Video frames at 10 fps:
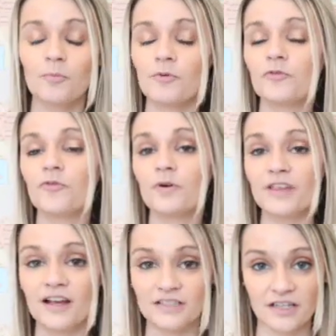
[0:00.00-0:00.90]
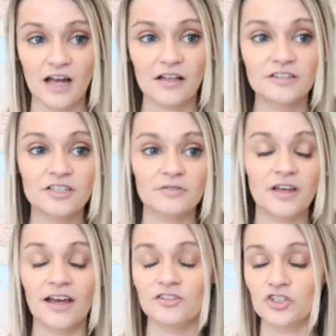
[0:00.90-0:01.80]
before they got to college,
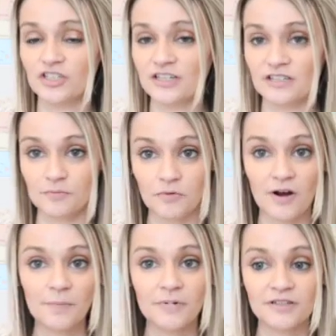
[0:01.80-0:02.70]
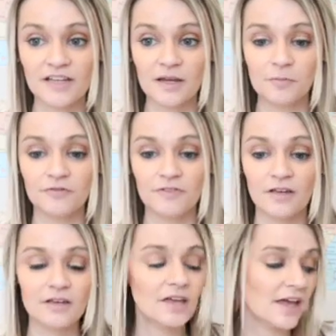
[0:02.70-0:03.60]
just as a prep type of
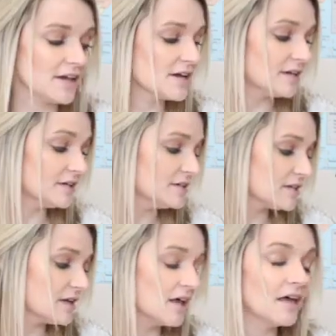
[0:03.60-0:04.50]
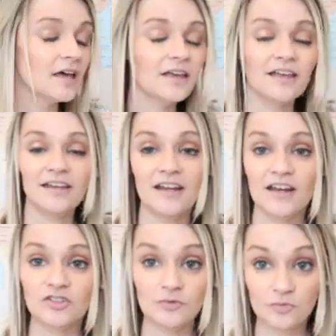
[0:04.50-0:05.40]
thing, and it
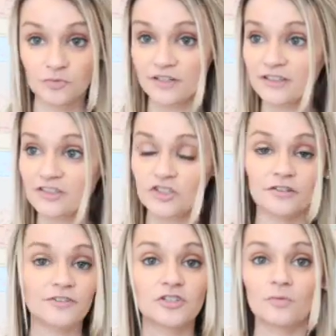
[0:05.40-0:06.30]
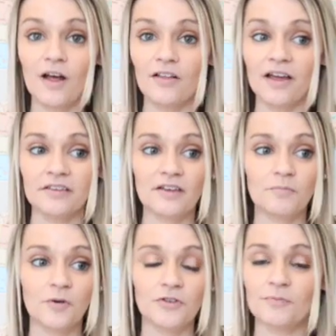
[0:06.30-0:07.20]
has really served us well. I think
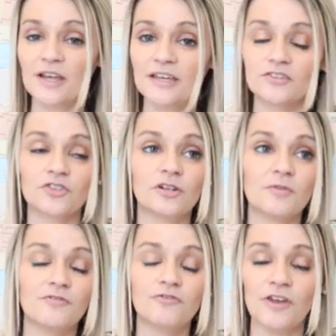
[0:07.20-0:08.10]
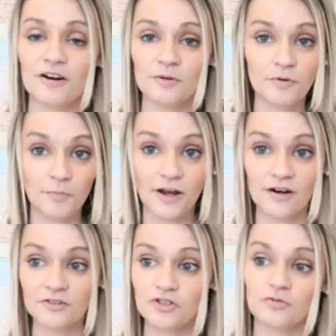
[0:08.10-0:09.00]
both of my kids are going to be very
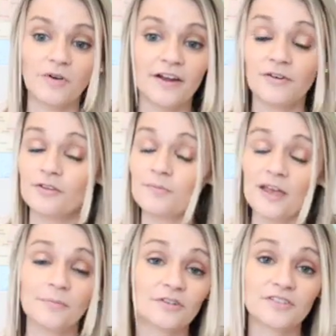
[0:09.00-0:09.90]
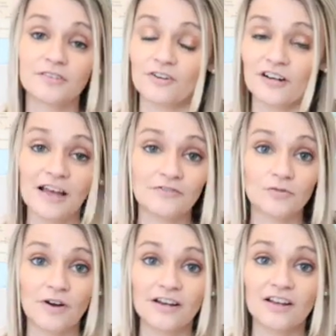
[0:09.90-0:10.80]
prepared to write all the papers that they're going to have to
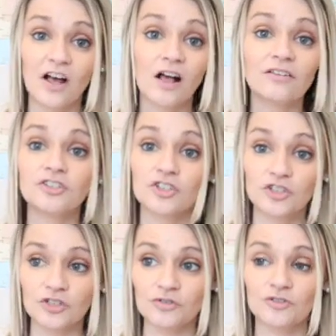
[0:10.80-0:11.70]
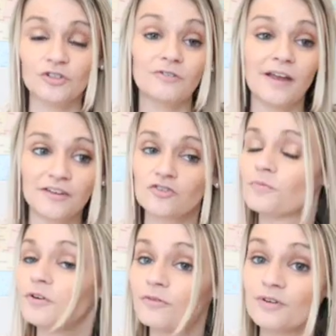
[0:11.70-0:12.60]
write in college due to Andrew
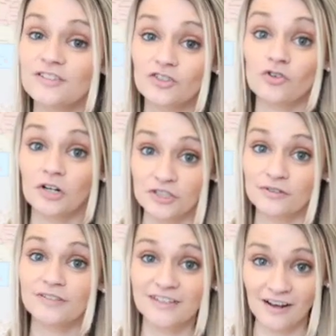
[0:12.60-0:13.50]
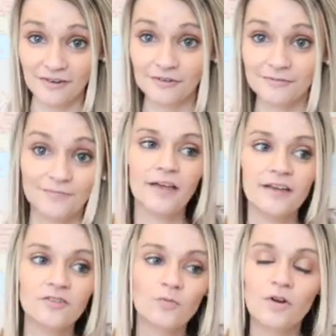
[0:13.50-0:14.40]
Pudewa's structure and style.
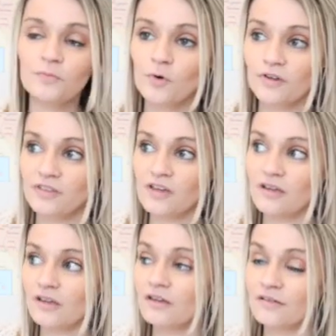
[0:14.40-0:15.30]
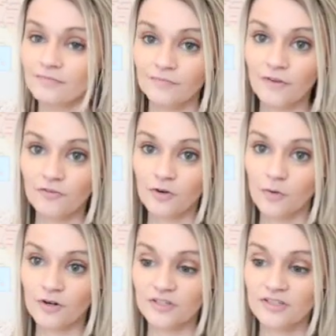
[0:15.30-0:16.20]
And one more thing, of
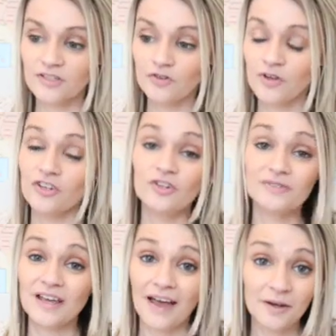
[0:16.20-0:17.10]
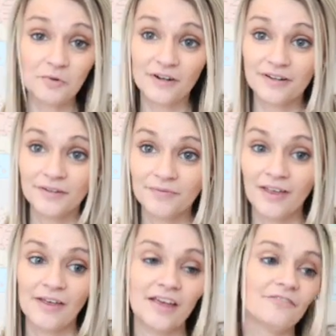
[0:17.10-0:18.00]
course, you can use a hybrid.
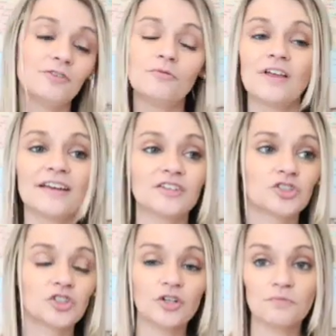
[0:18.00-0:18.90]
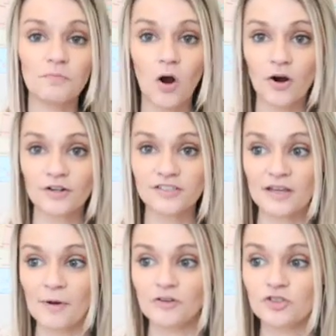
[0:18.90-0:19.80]
If you like certain parts
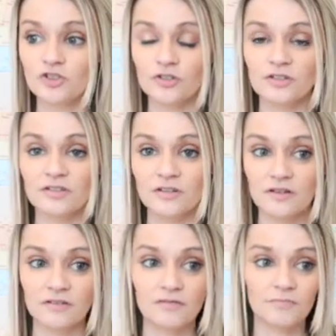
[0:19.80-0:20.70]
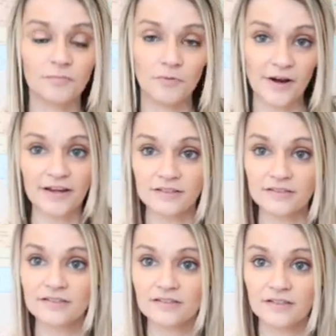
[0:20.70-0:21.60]
about certain
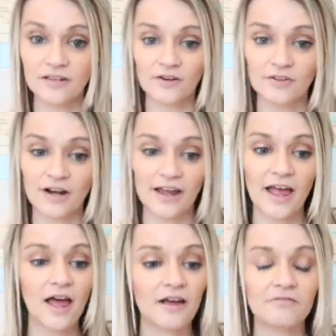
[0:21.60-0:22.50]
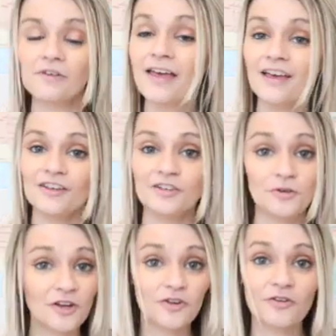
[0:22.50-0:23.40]
brands here that I have,
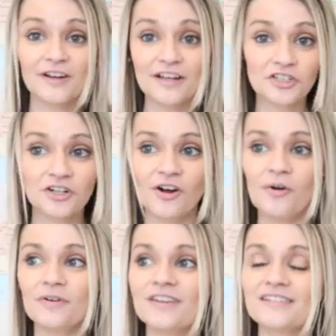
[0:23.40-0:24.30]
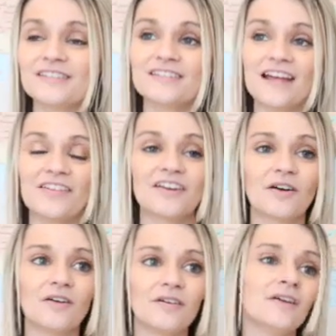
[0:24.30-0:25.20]
you can create your own. This is not like
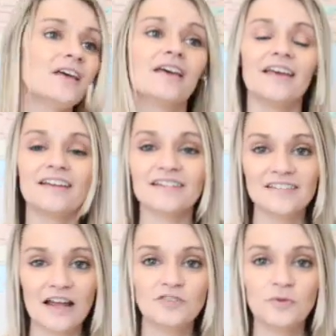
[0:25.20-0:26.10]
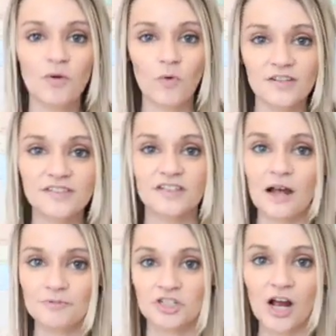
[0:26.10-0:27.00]
it doesn't have to be a
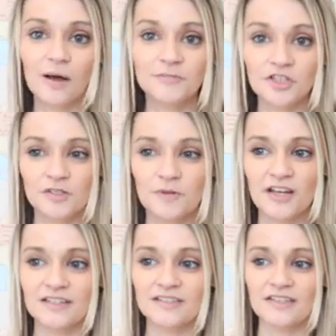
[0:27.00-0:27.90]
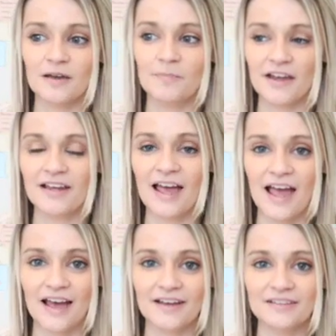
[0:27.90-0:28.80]
one-stop shop just because Abeka
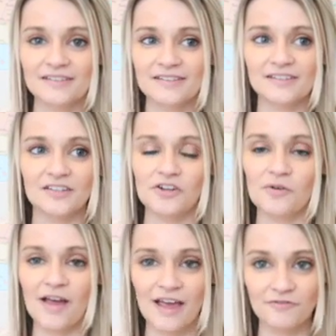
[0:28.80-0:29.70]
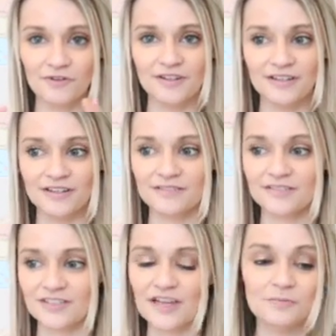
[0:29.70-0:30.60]
has, you know, every
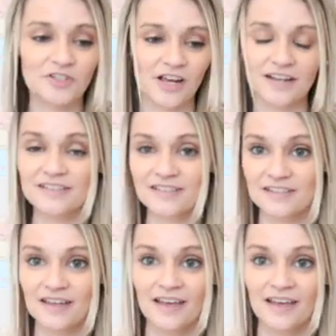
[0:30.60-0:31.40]
subject.